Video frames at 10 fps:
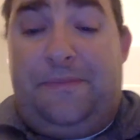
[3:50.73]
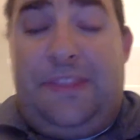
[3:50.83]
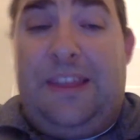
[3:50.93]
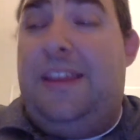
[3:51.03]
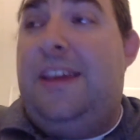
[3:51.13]

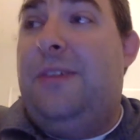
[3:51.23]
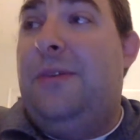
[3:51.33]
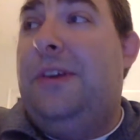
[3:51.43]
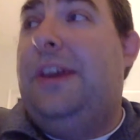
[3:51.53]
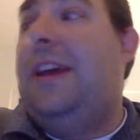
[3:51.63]
And they
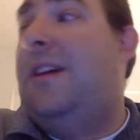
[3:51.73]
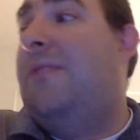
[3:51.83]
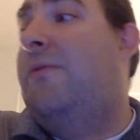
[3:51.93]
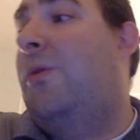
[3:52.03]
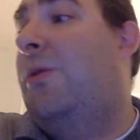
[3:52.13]
really can't
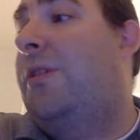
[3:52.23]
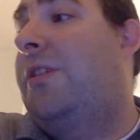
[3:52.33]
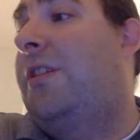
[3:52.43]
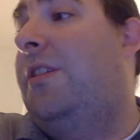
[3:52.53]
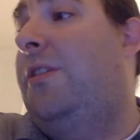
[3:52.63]
afford
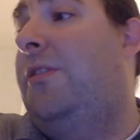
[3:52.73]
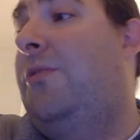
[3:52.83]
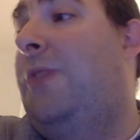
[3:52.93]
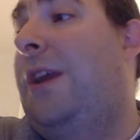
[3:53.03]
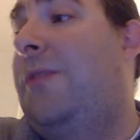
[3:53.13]
to lose
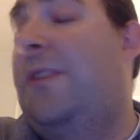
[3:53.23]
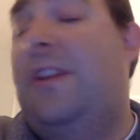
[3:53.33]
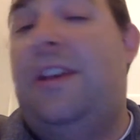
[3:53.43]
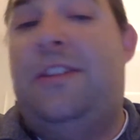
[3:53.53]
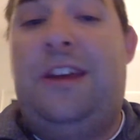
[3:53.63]
Cueto for
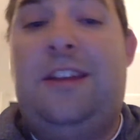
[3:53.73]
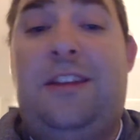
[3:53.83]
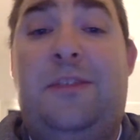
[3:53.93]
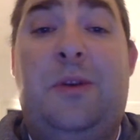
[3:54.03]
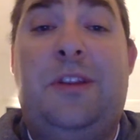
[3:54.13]
nothing at
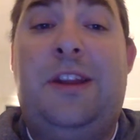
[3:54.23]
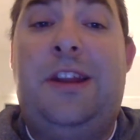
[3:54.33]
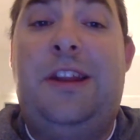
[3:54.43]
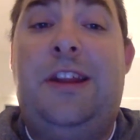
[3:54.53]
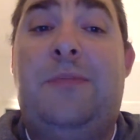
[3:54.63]
this point. They
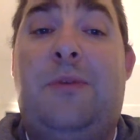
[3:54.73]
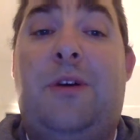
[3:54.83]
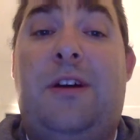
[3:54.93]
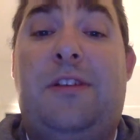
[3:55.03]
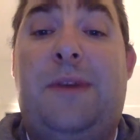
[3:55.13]
need to get
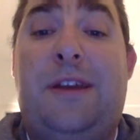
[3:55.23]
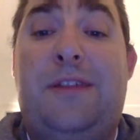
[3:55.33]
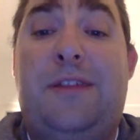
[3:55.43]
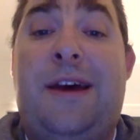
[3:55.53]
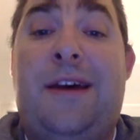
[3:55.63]
prospects
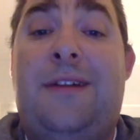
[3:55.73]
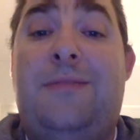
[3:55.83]
back.